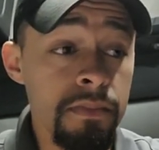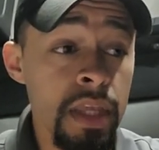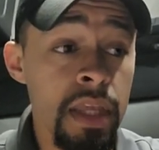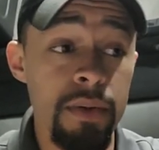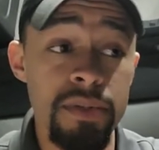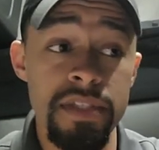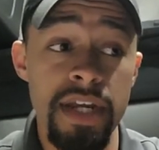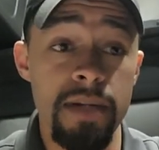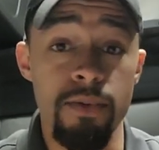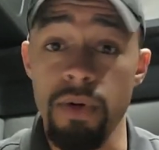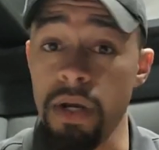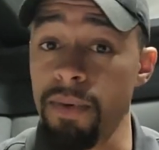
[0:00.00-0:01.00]
And it was
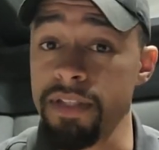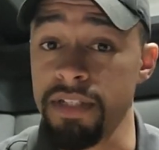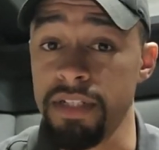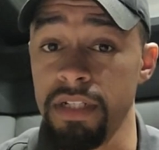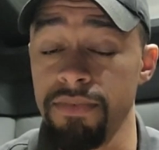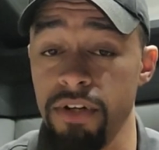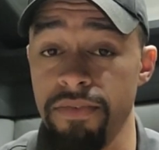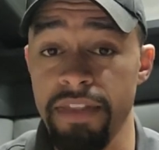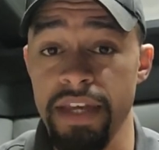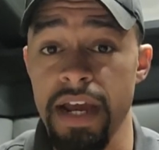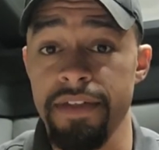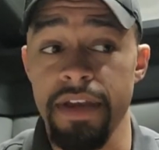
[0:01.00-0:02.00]
terrible. When I went to deliver, even the
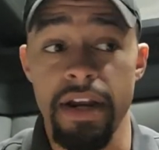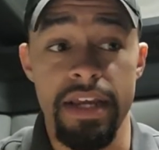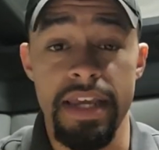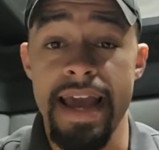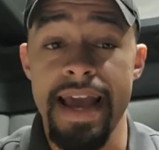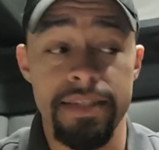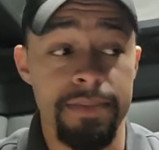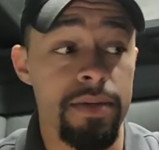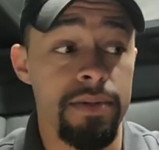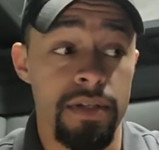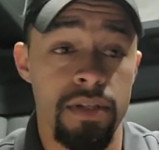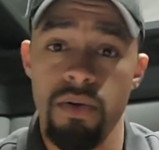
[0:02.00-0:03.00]
guy there, he asked me, he
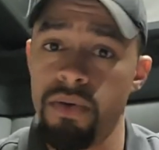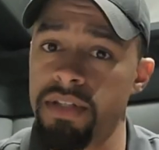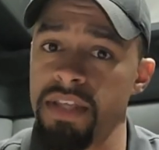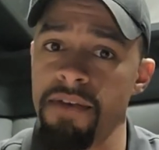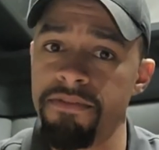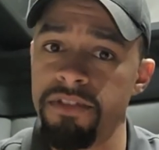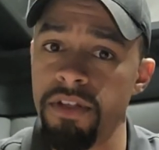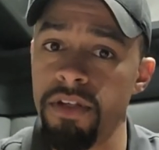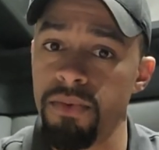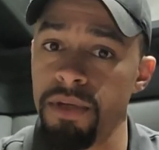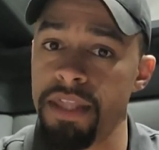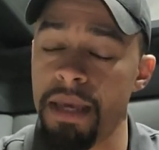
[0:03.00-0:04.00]
was like, is that facility
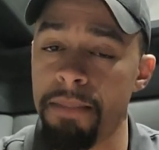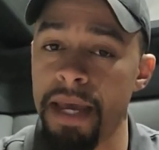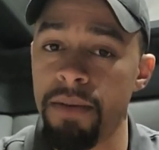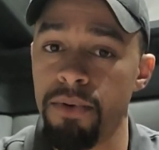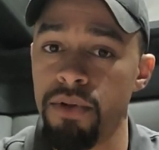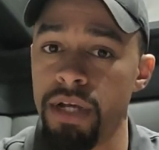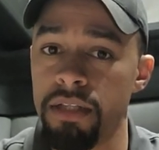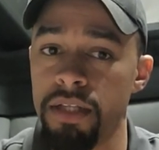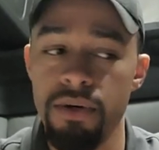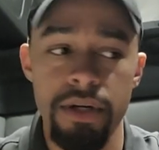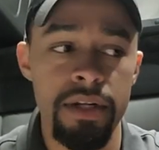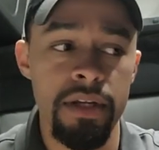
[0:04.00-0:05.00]
really that bad where you got
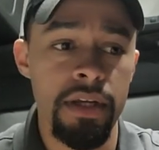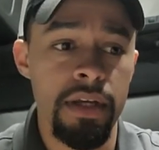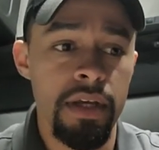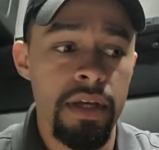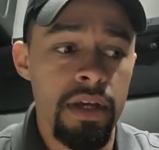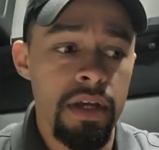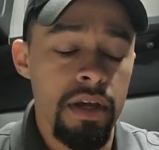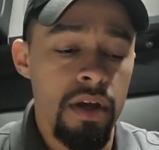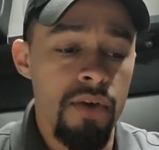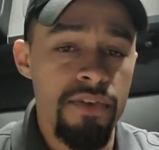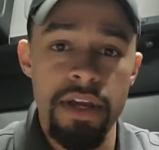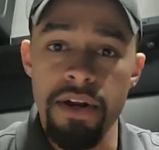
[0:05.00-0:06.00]
loaded
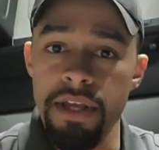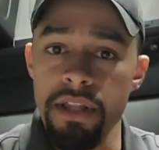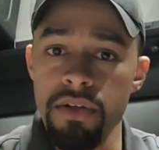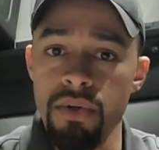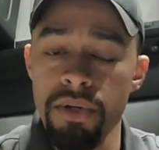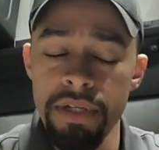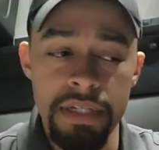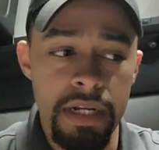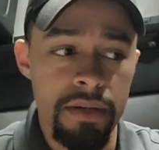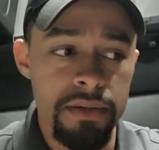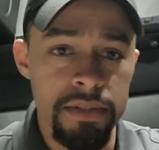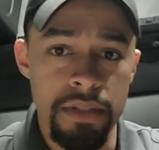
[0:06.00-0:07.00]
over there in Illinois? And I
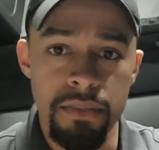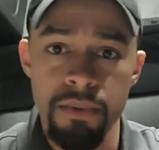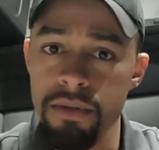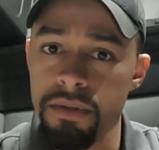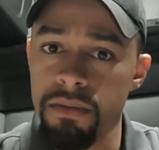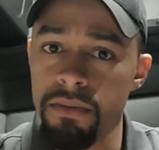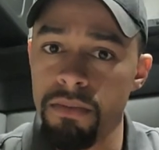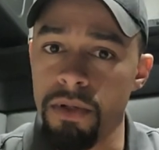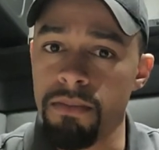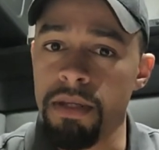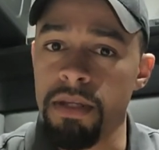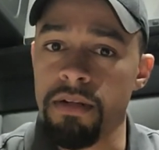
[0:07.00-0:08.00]
was like, what do you
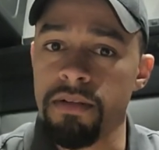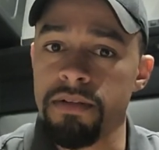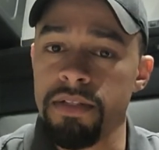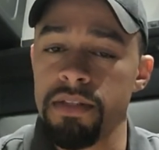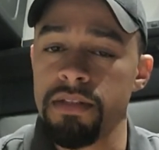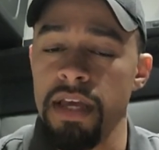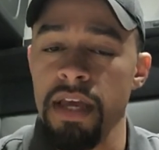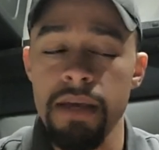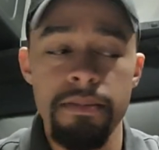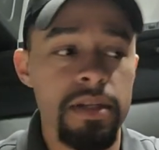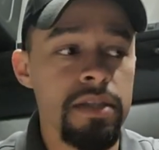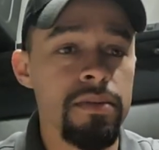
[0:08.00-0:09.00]
mean? I was like,
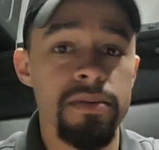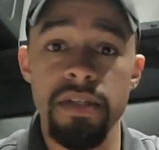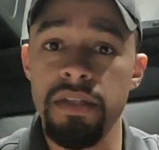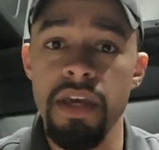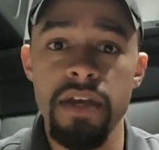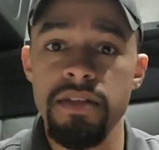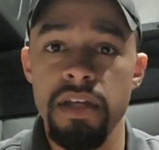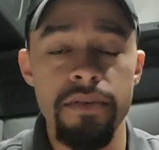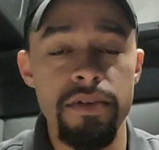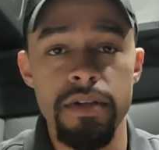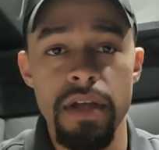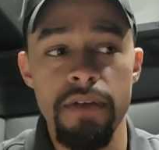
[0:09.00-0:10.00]
time? And he was like, yeah, he's like, every